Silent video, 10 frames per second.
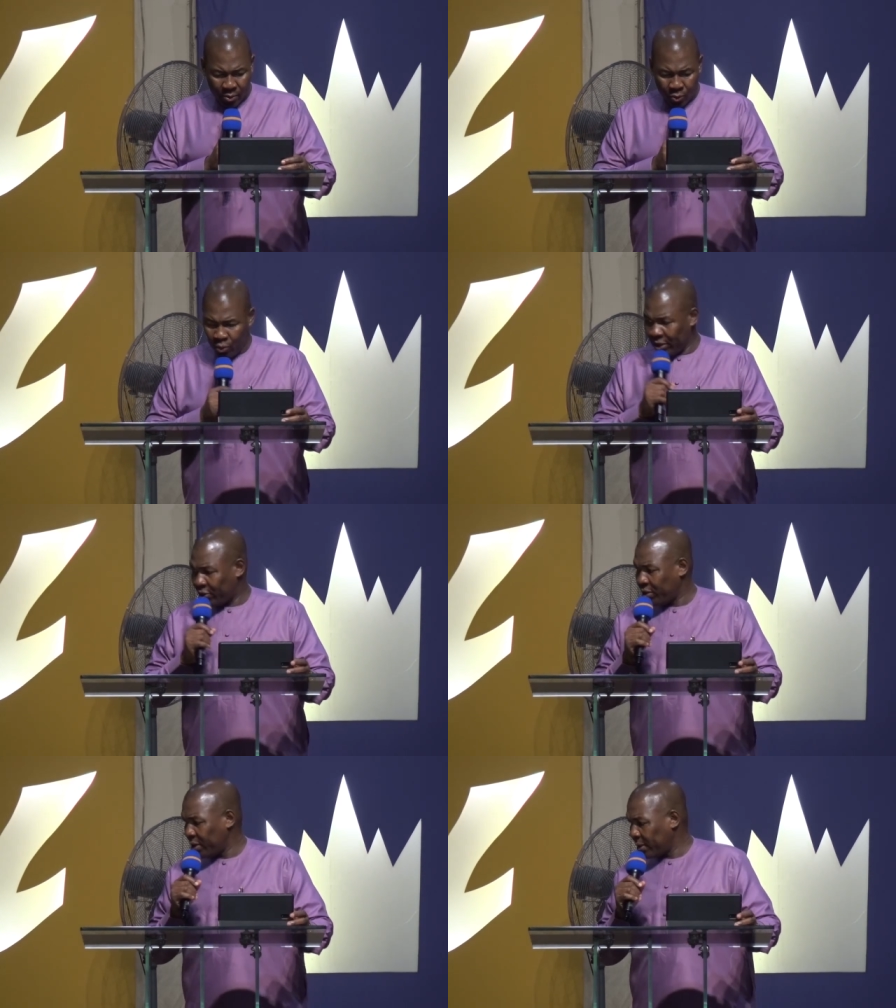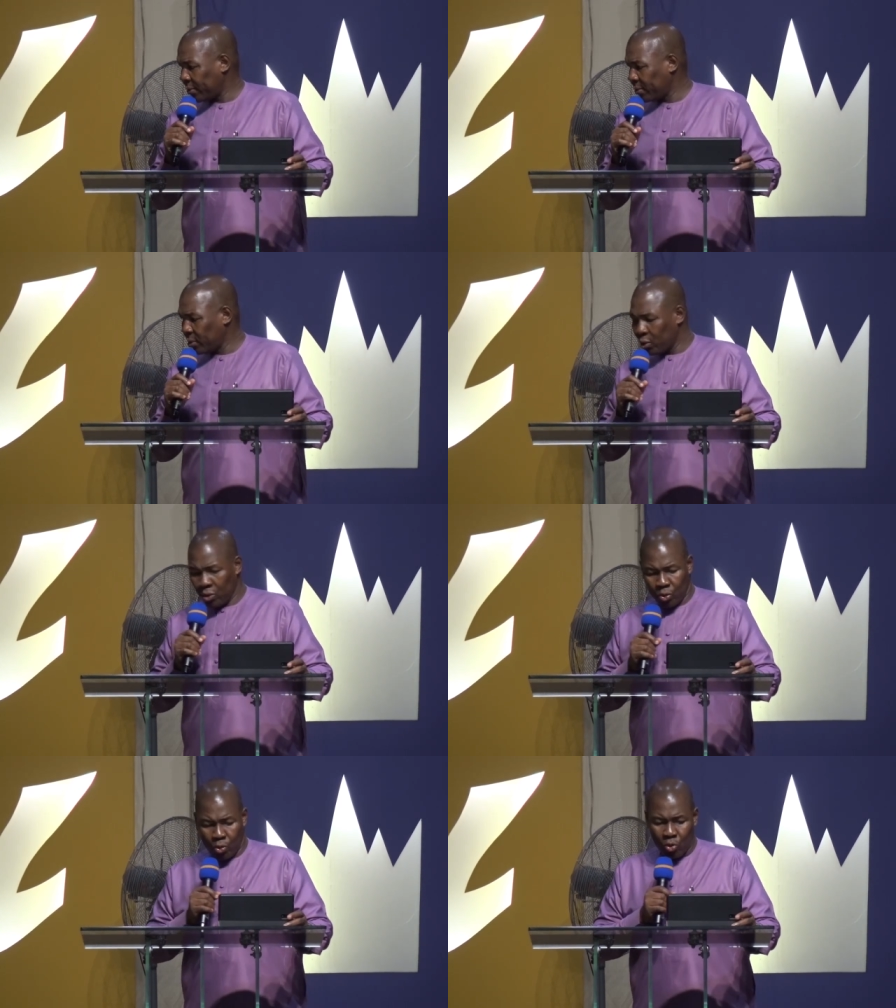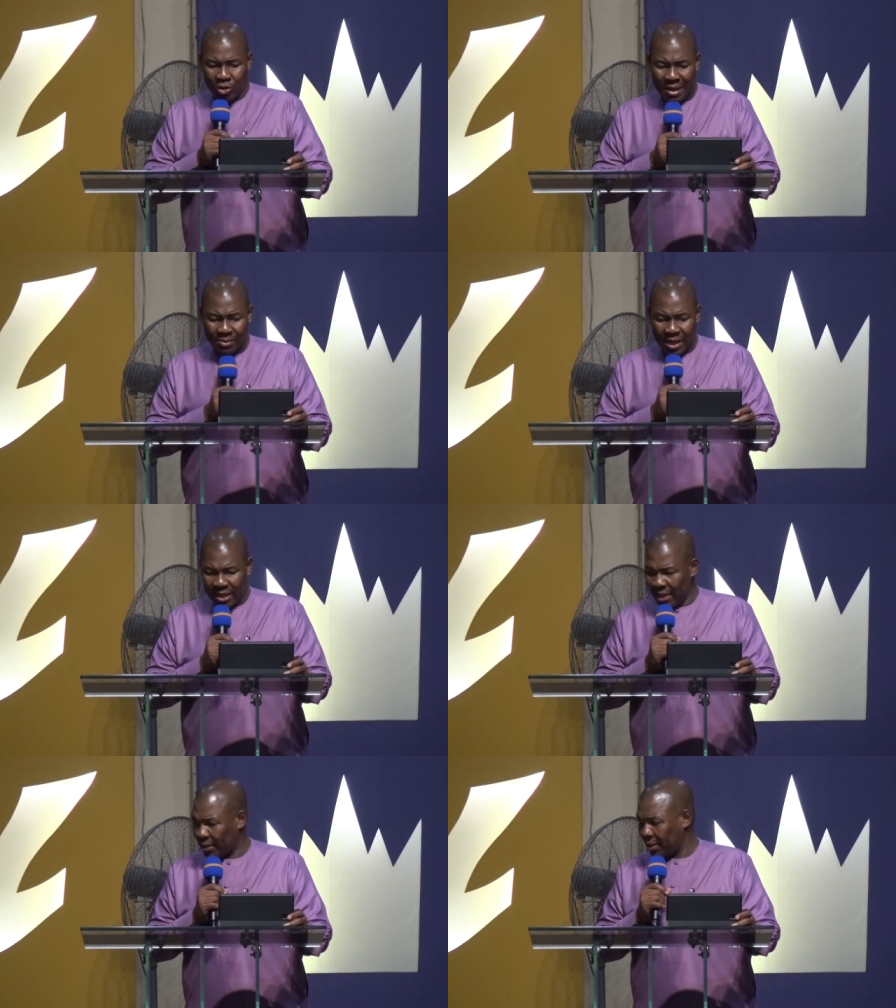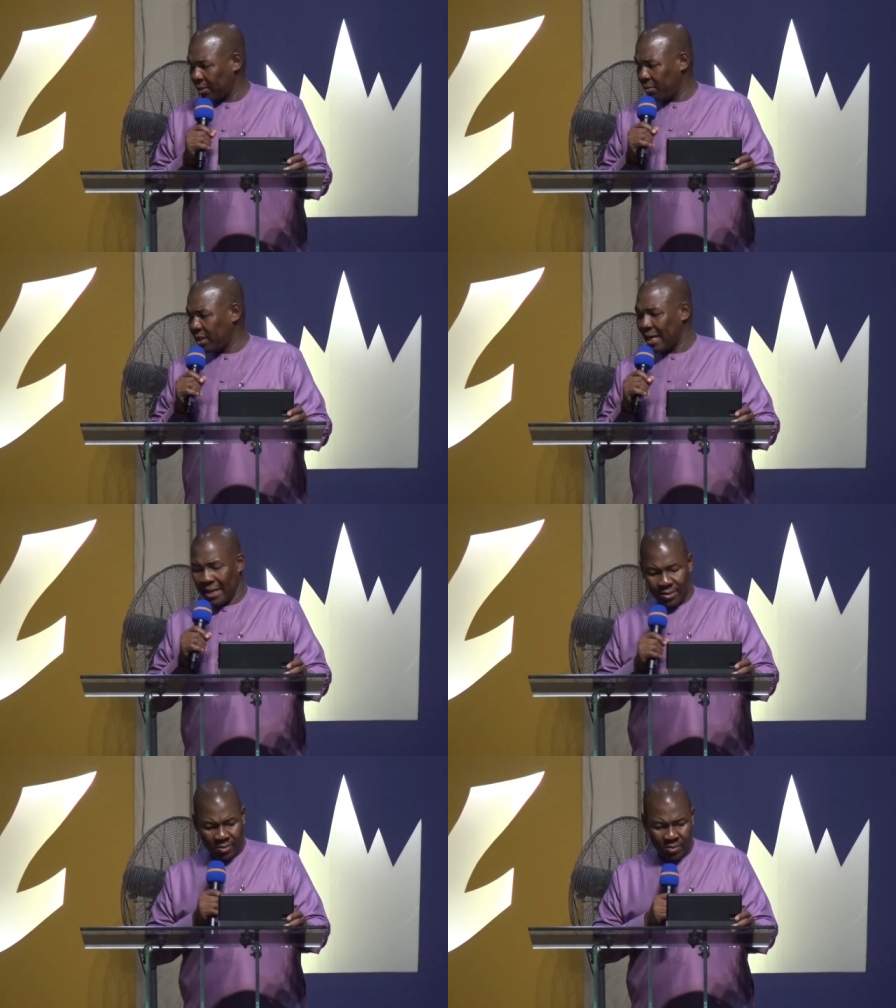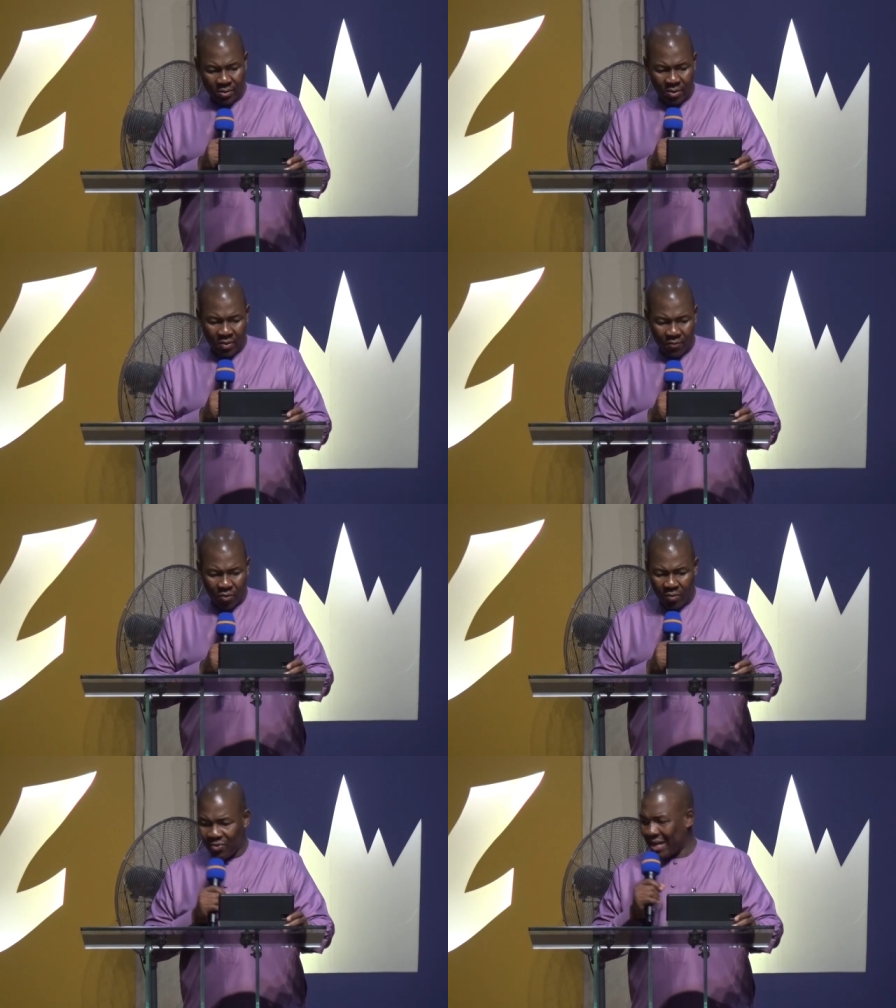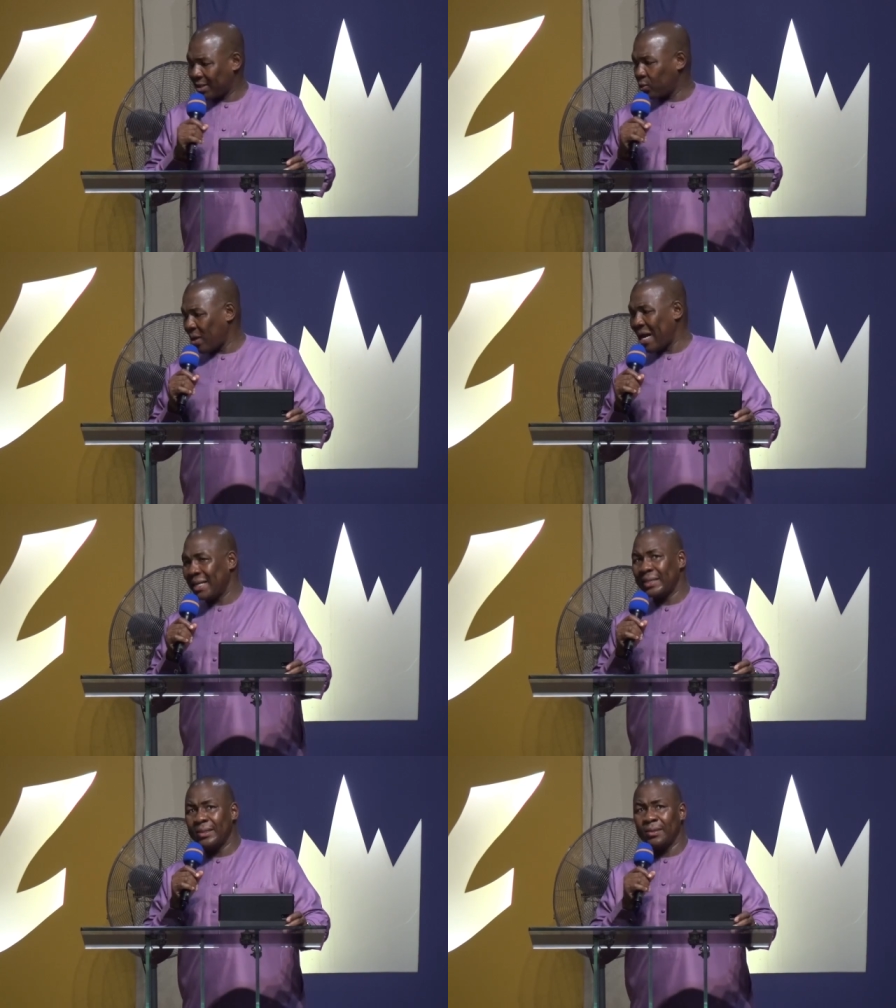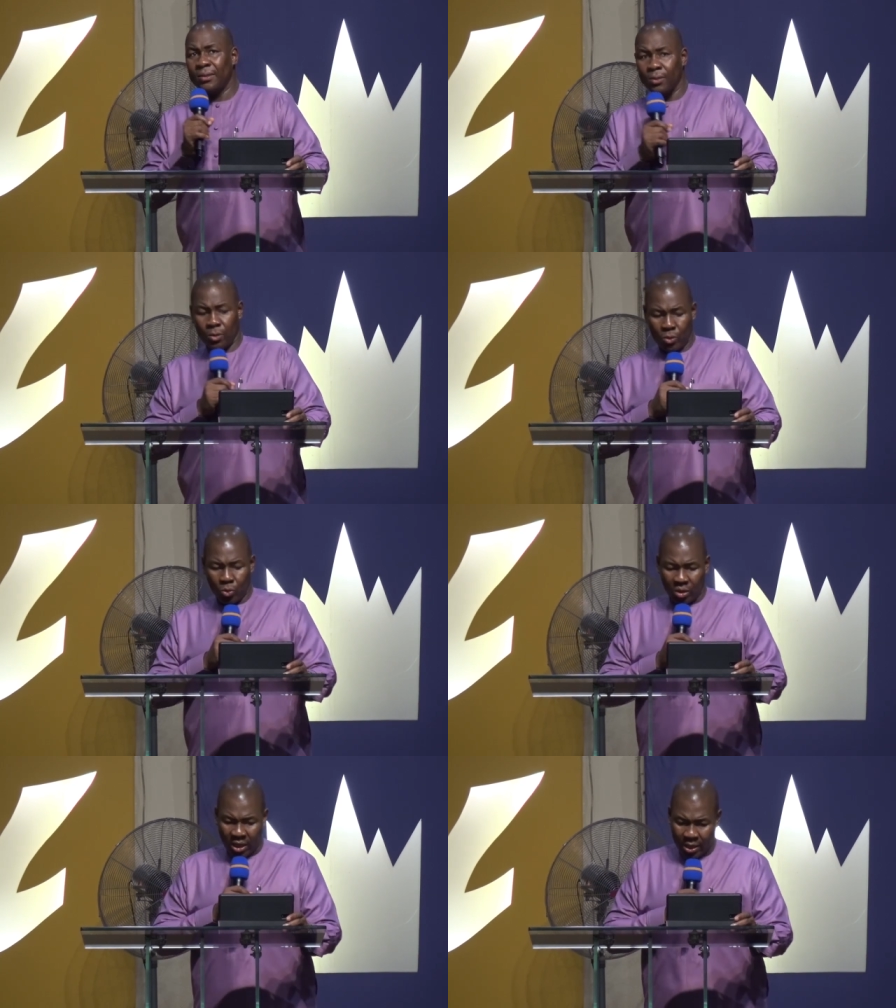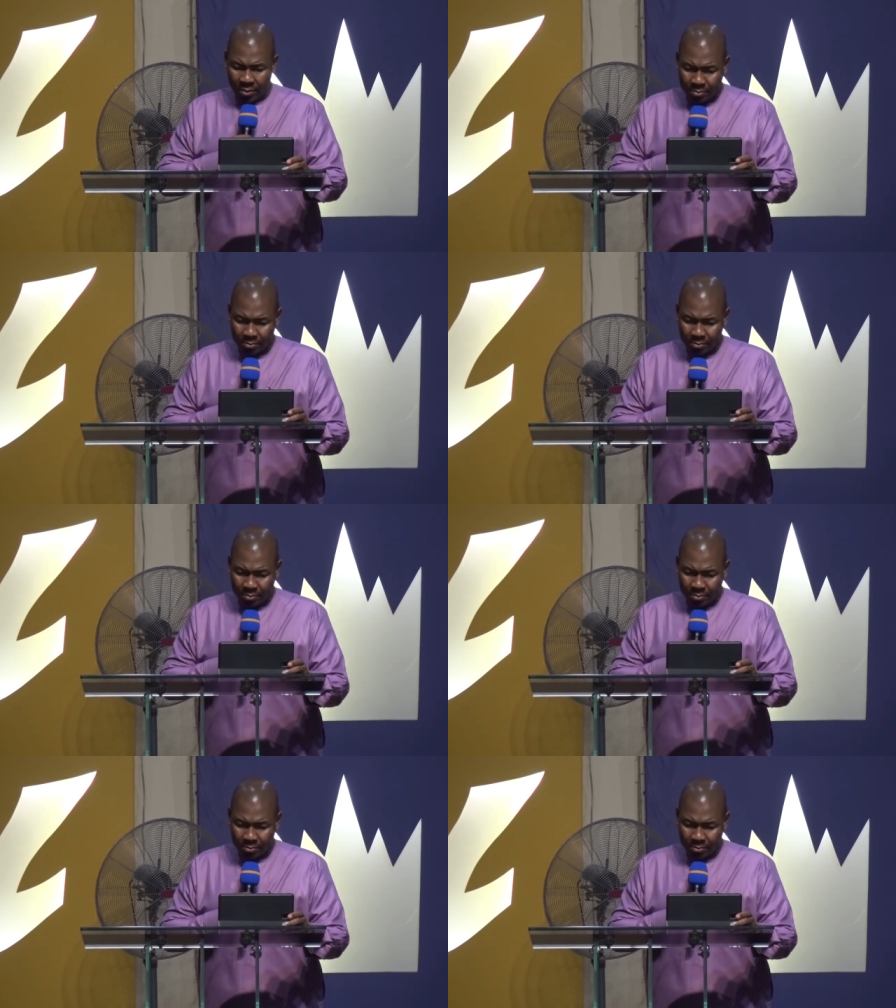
Who is she? Luke chapter 8, media, from verse 1 to 3.